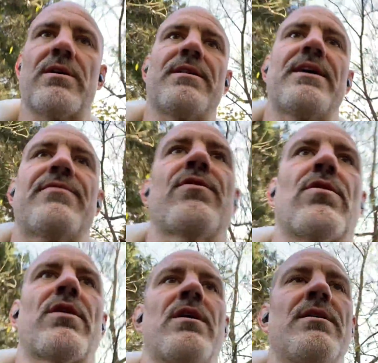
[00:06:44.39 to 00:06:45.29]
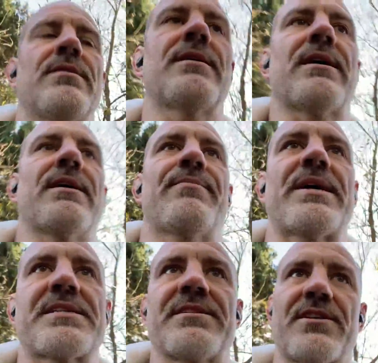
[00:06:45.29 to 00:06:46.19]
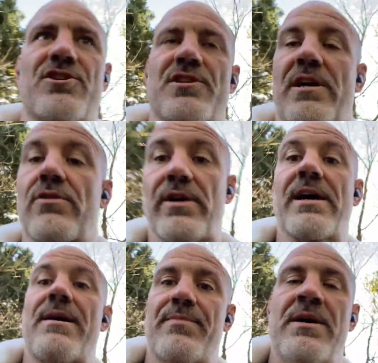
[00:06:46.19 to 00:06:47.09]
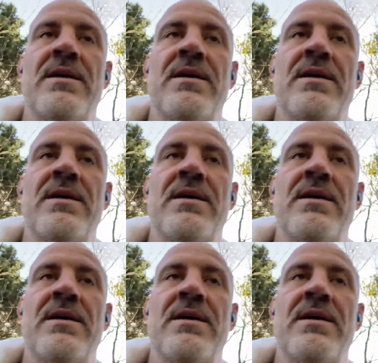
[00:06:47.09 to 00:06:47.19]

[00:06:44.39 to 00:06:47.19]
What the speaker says: Therefore, the percentages are going up.